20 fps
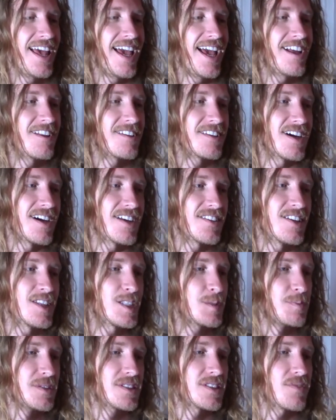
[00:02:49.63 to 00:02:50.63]
And this
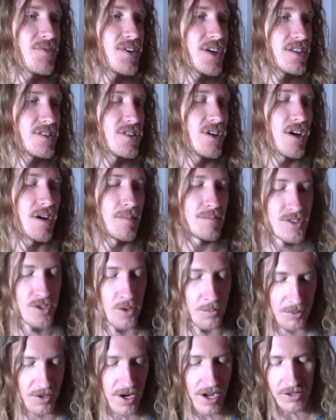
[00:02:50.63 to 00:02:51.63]
specific guitar, I'm so
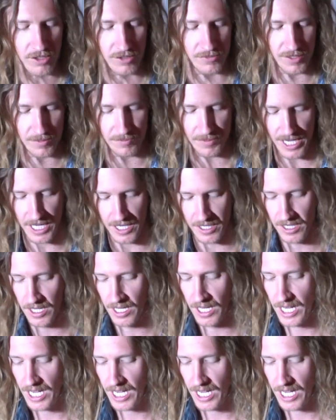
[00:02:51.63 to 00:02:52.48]
proud of it, man.